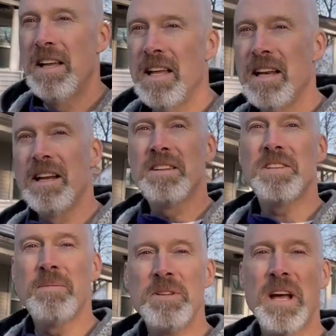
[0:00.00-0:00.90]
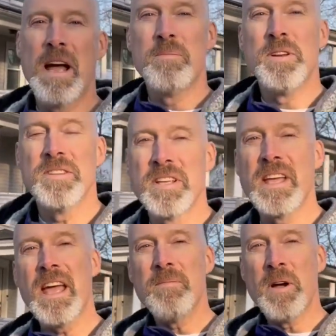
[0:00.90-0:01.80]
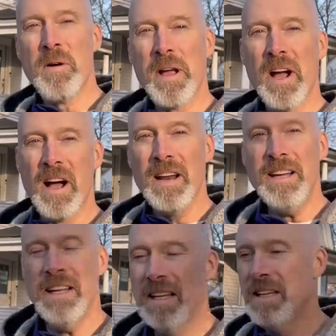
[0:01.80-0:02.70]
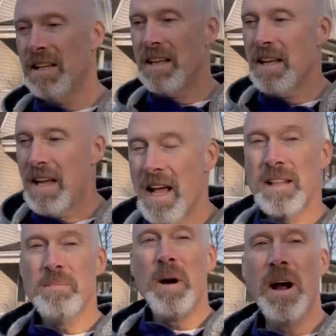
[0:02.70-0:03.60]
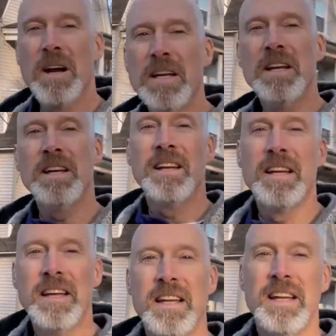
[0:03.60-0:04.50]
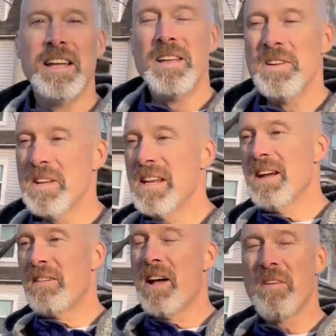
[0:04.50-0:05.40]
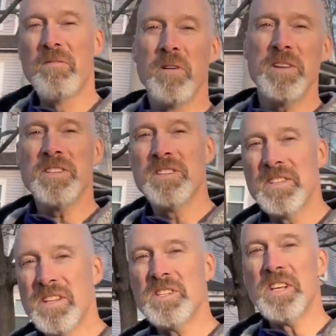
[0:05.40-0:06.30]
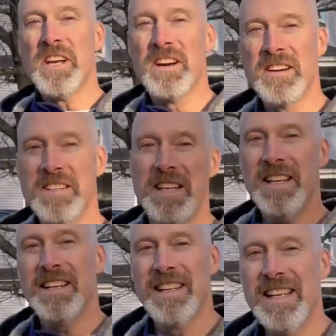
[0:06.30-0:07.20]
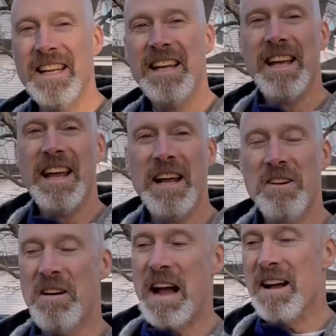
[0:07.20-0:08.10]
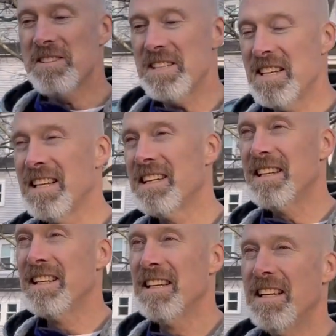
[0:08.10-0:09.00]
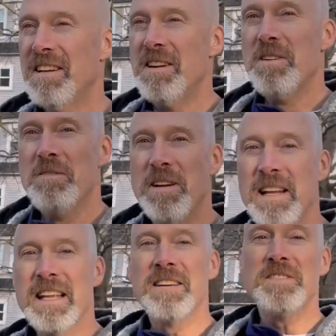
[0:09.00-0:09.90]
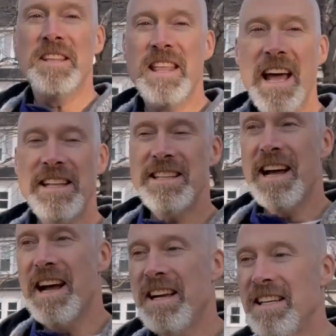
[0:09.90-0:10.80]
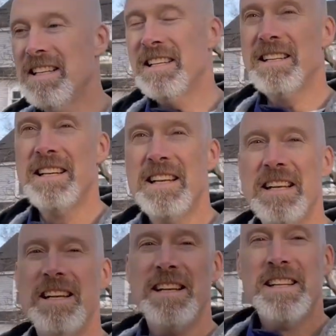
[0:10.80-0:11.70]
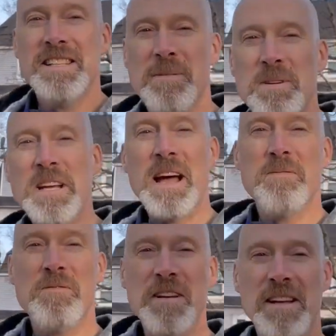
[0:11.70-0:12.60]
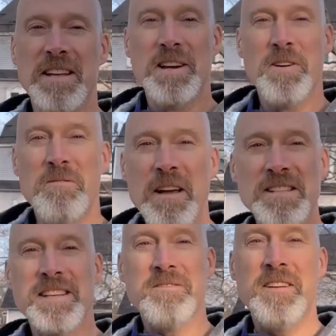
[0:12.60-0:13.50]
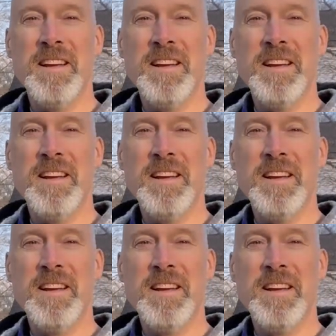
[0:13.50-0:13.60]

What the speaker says: And in the summertime, when there's a game going on at the park, you can hear all the voices and the cheers and the crowds. Really gives it that summertime feel, you know, festive.